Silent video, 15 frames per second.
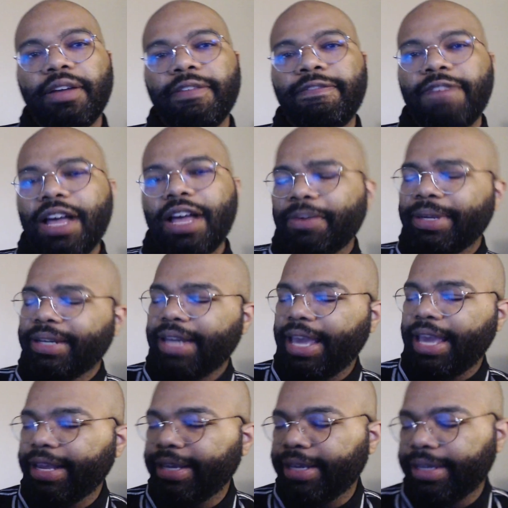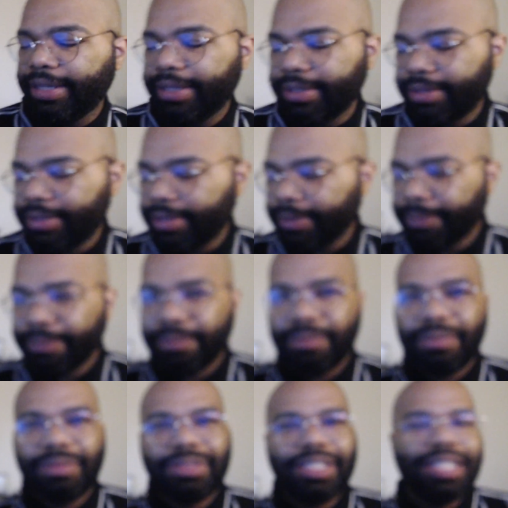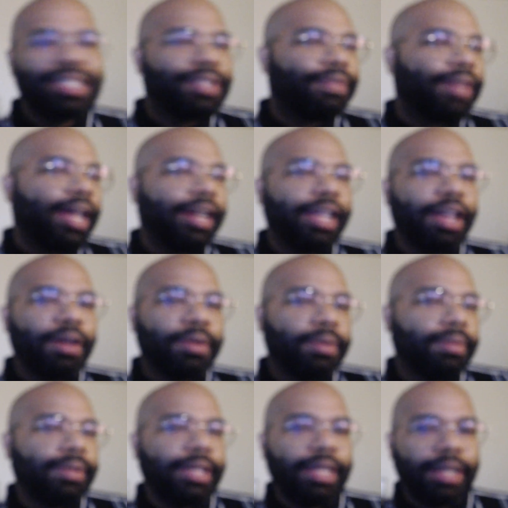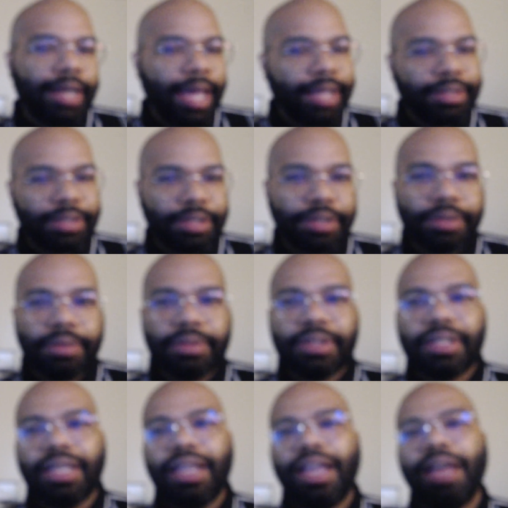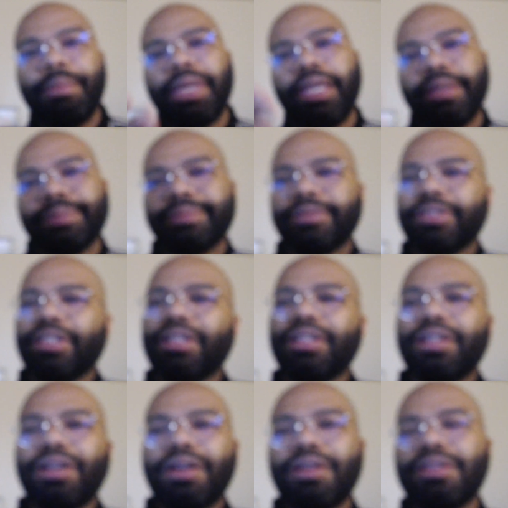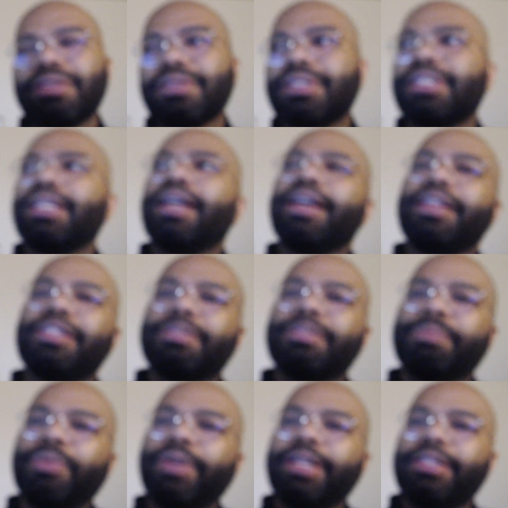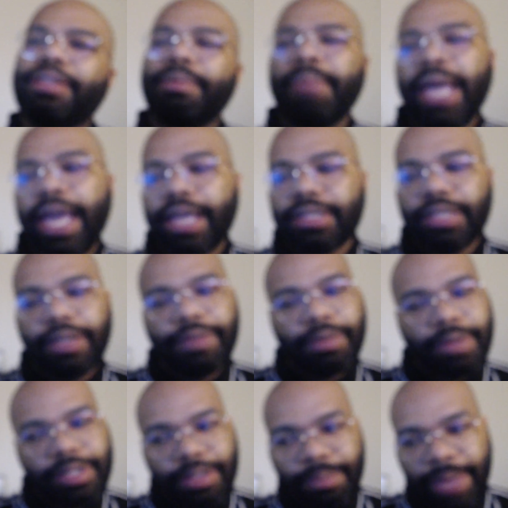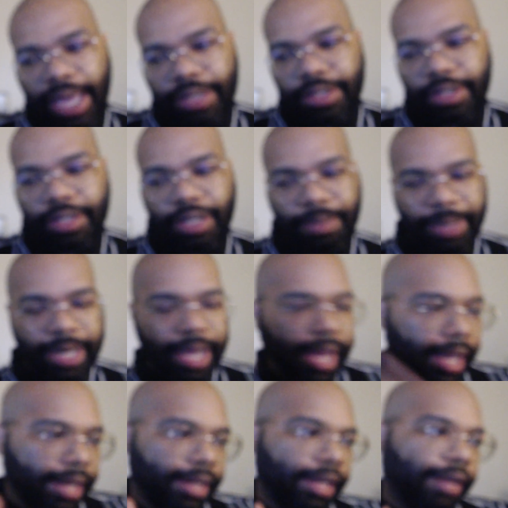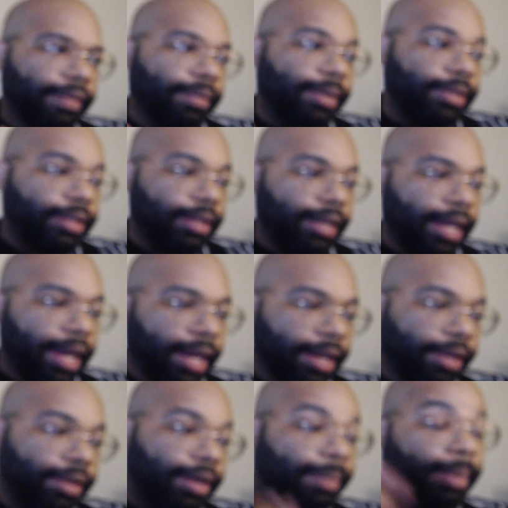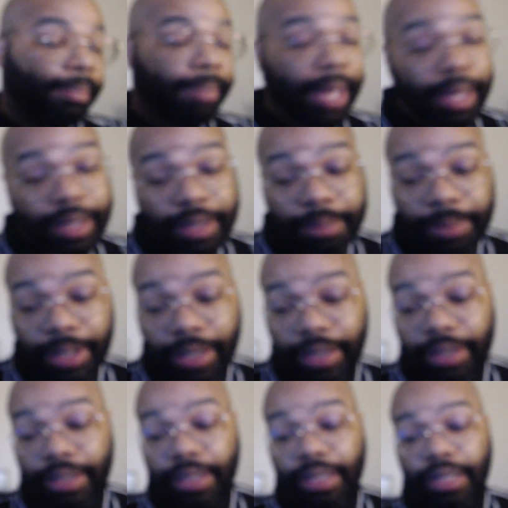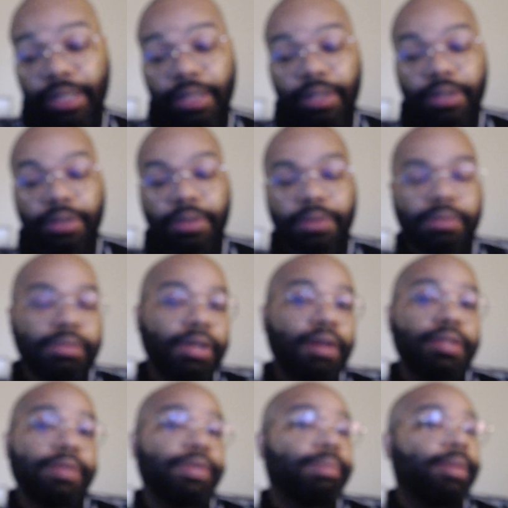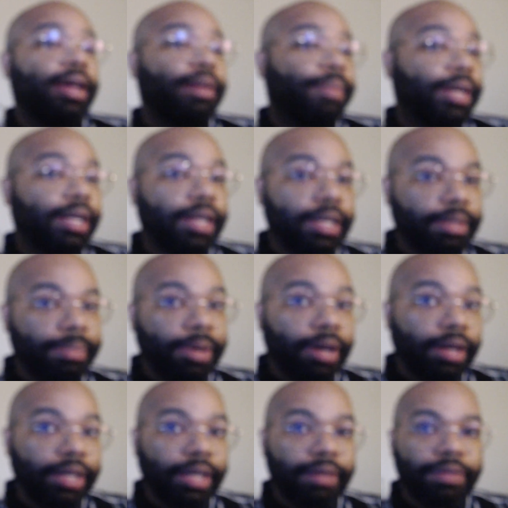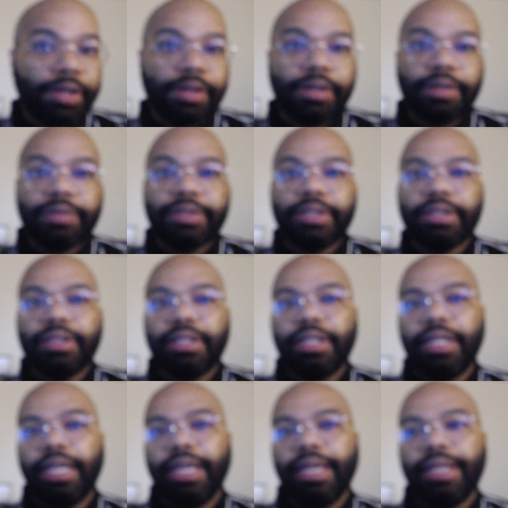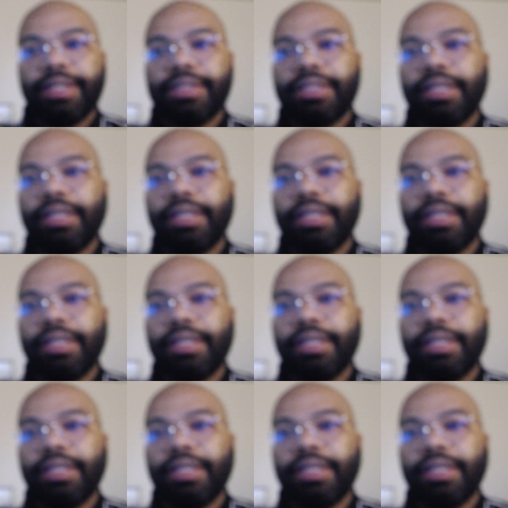Following that is just finding out who leaked Nat's nudes. I mean, all signs point to Max, and if it wasn't Max, it could have been Andie, and if it wasn't Andie, it could have been Becca, but who knows if it might have been another party involved. And